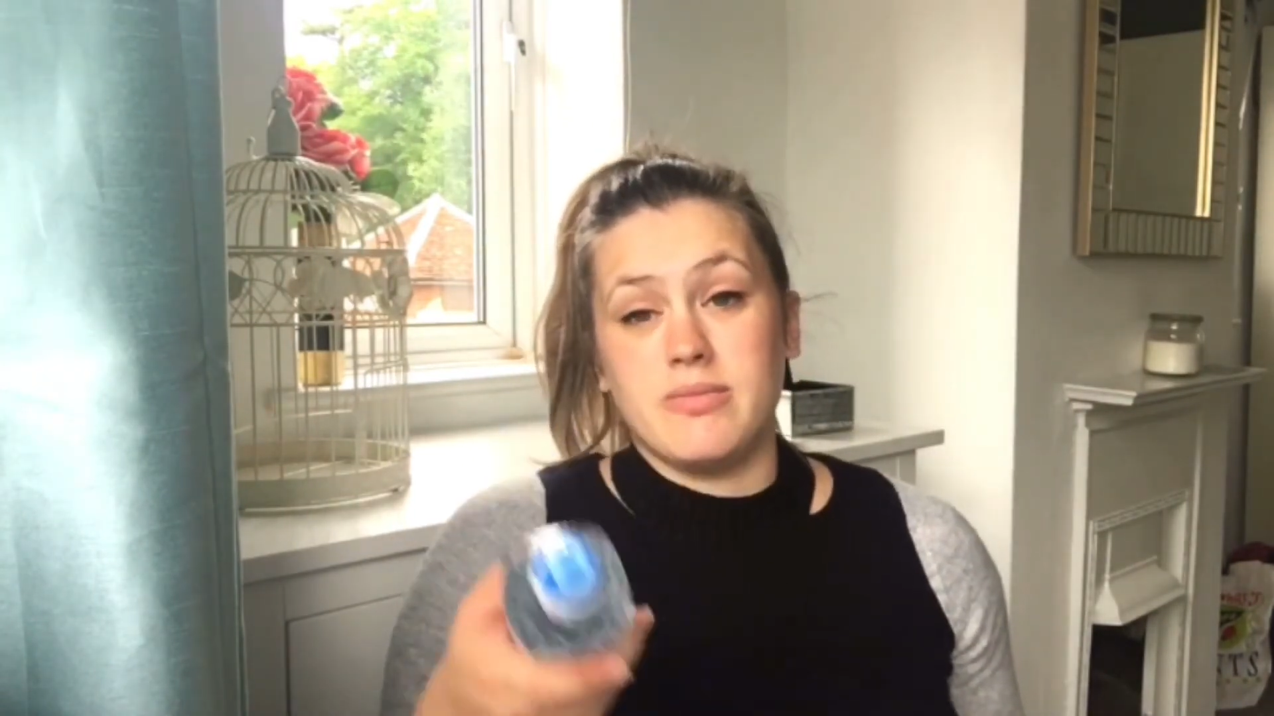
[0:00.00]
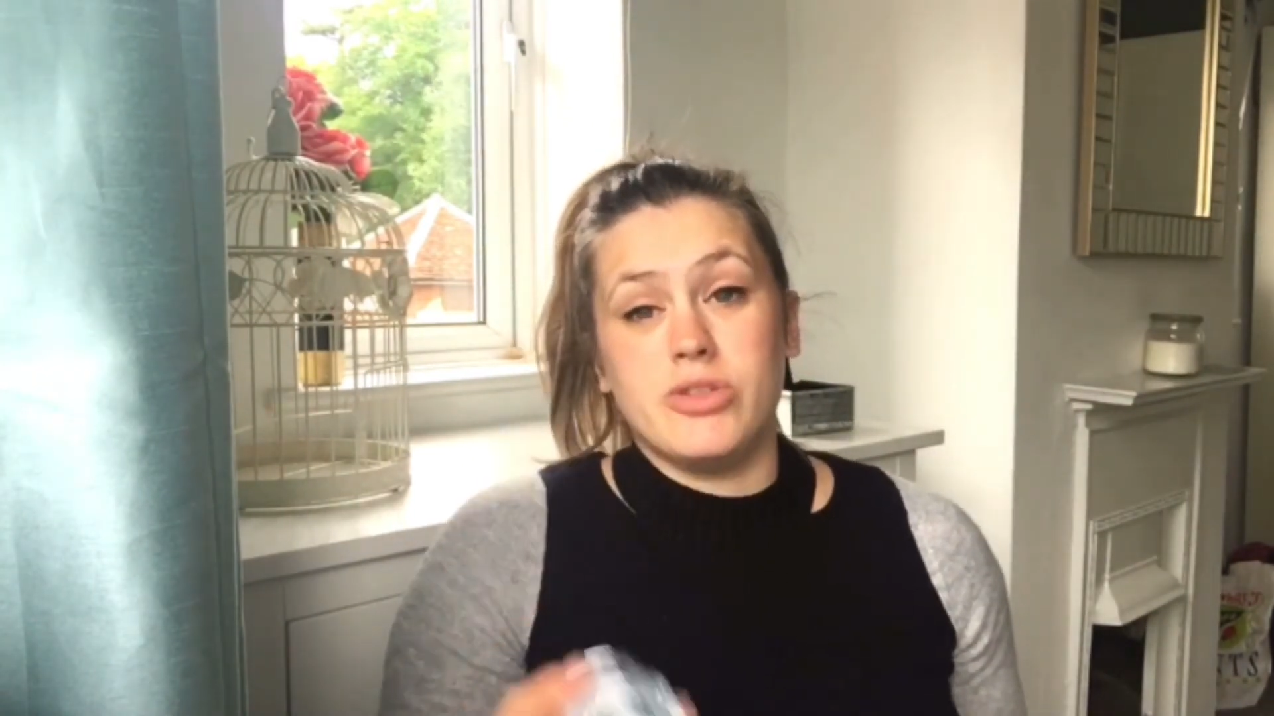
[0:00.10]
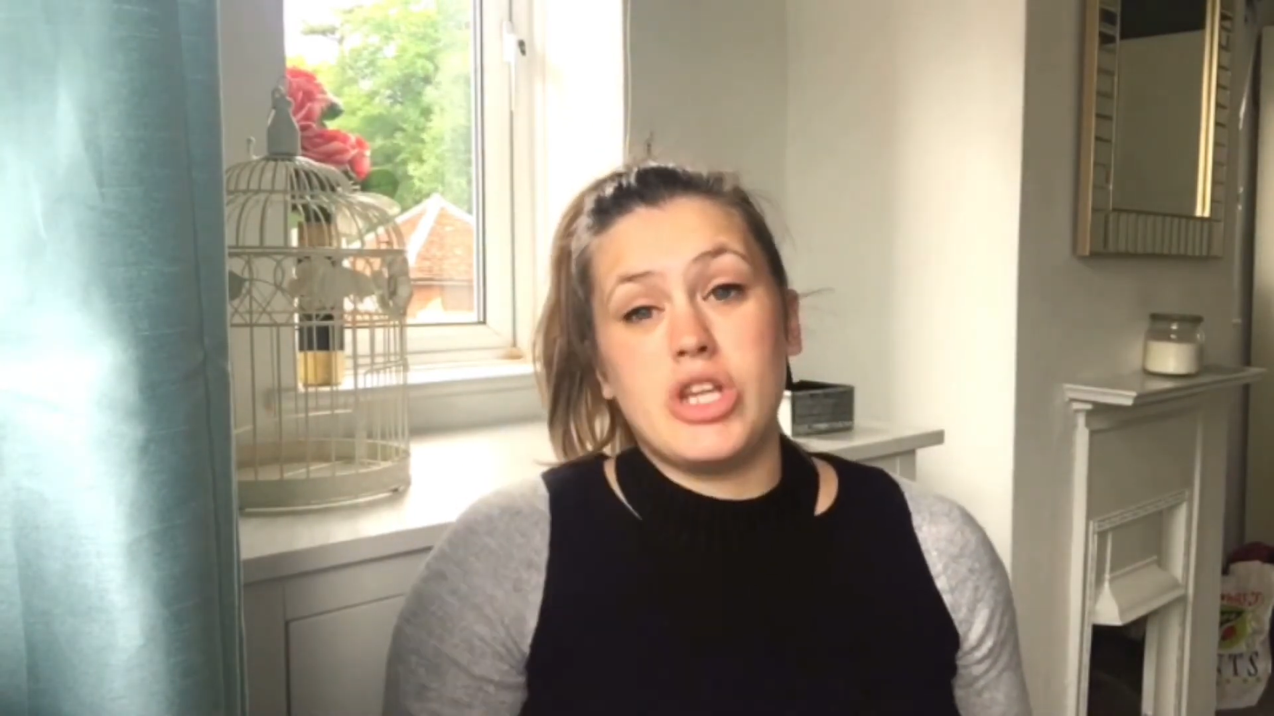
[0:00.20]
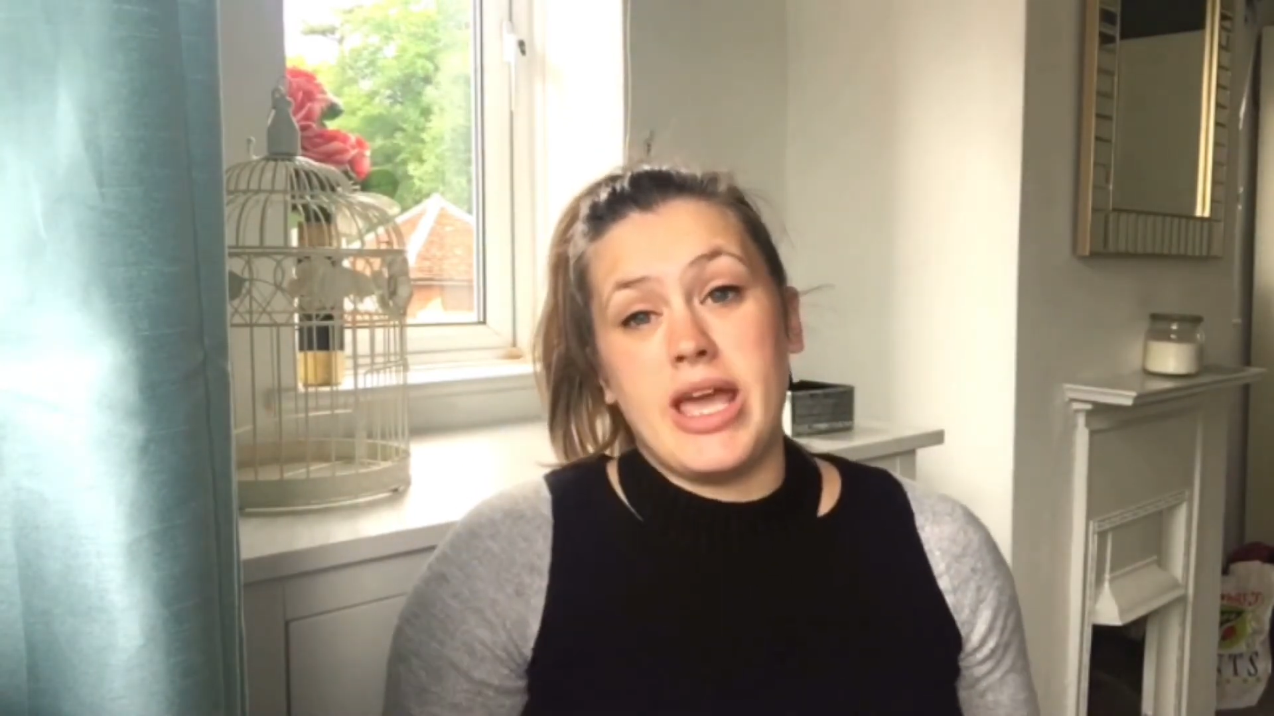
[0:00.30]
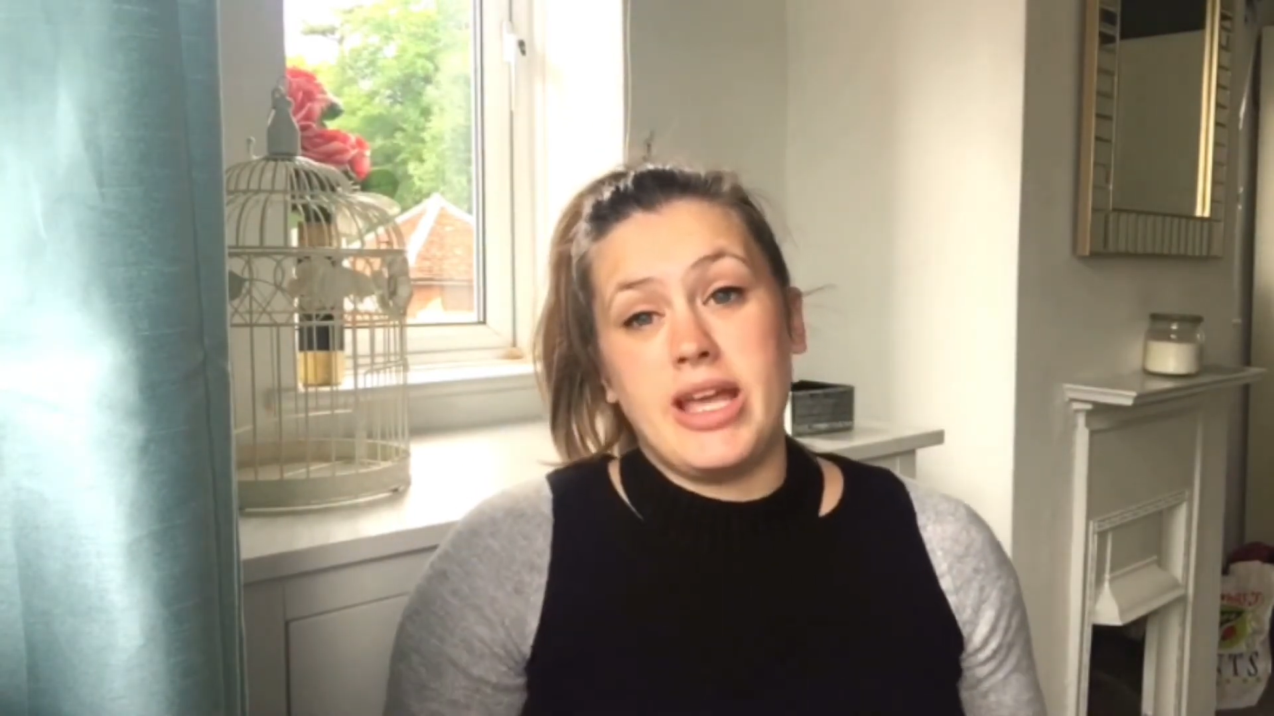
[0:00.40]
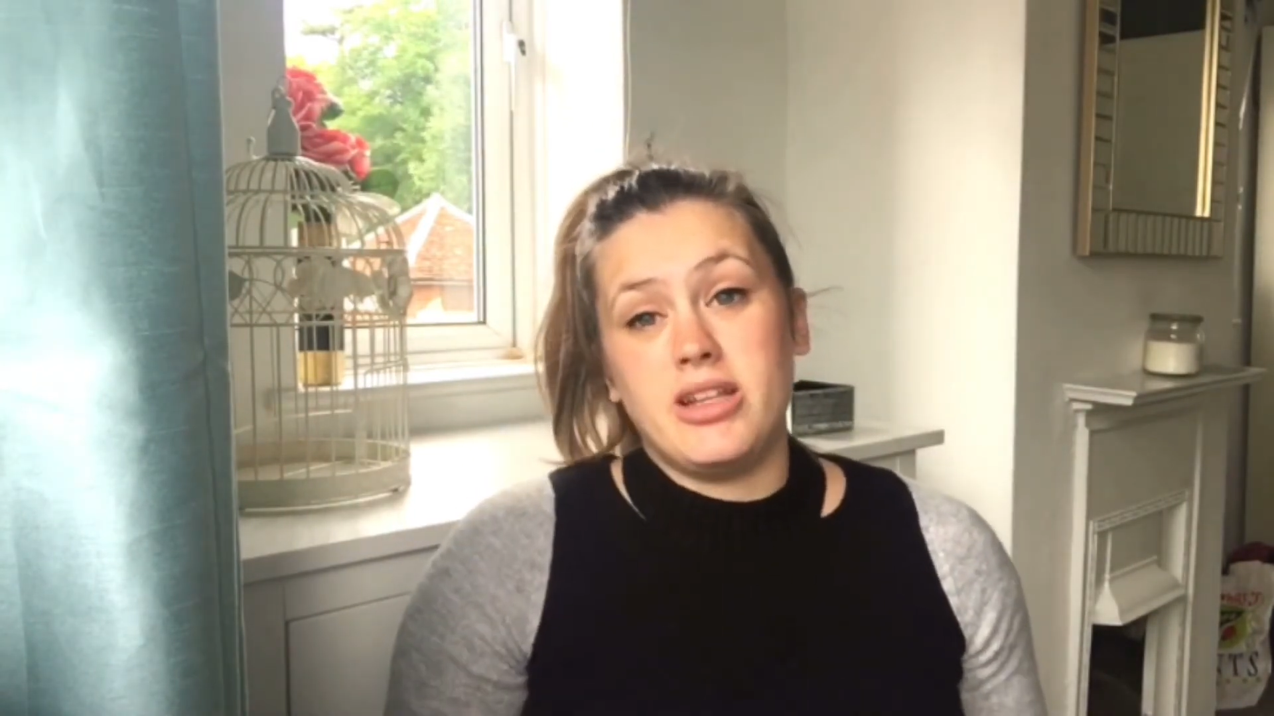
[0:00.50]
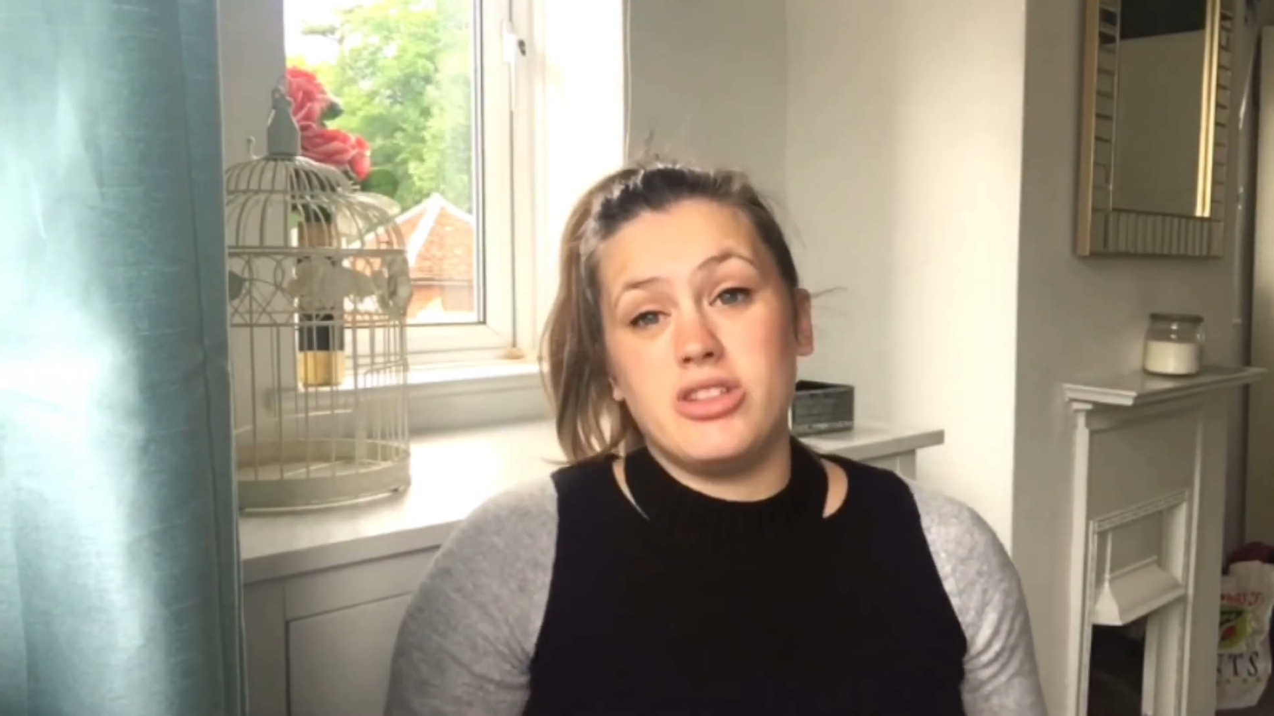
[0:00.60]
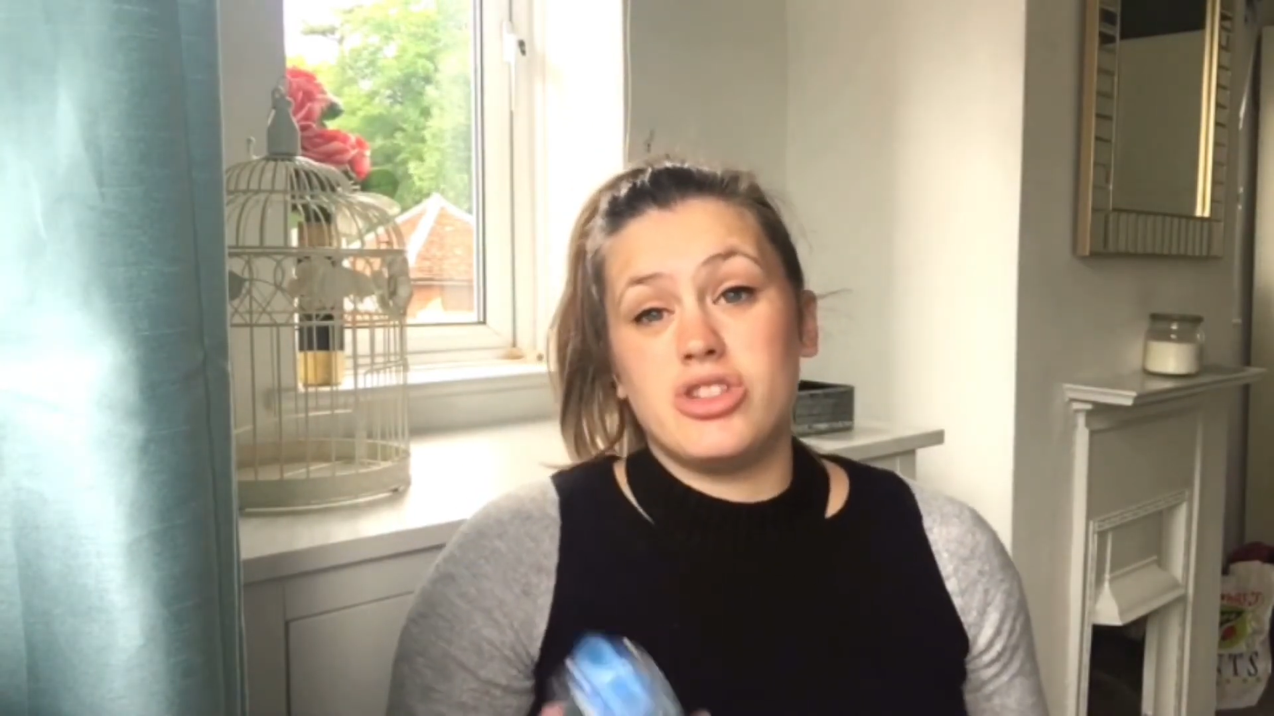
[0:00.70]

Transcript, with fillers: change.